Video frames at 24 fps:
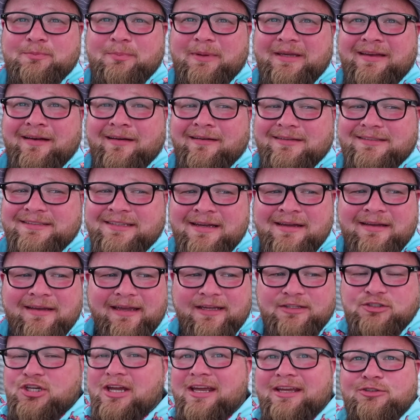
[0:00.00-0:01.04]
because
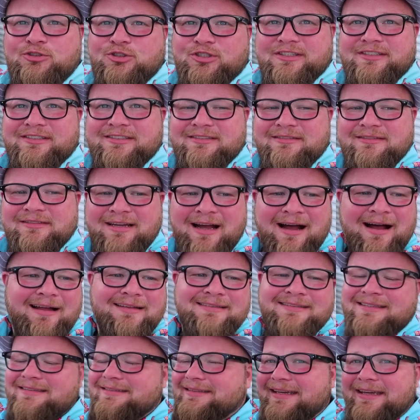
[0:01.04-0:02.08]
it changes
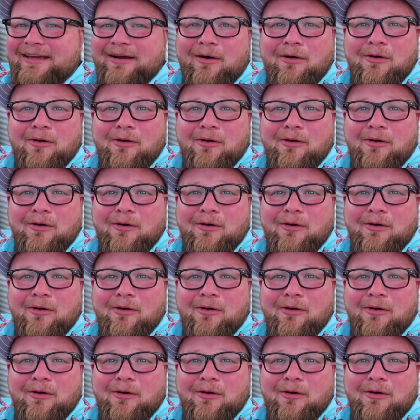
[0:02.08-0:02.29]
constantly,